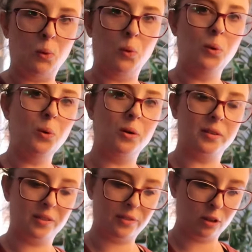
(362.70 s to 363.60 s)
Ooh,
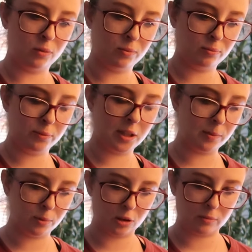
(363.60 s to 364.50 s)
nearly
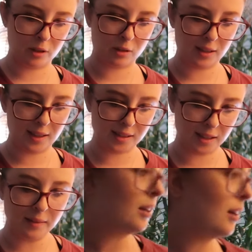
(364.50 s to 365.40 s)
broke my glass
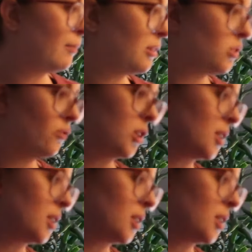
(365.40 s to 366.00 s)
there. I'm actually very